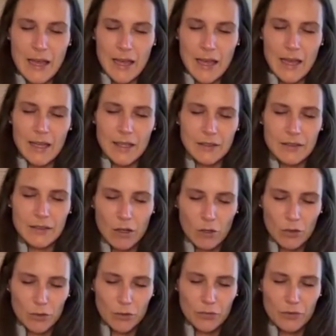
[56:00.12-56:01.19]
And
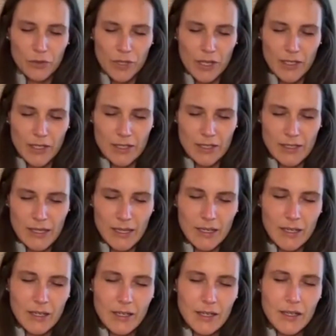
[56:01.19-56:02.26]
also for the
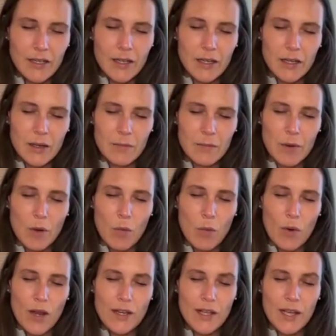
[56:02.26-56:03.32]
understanding, when the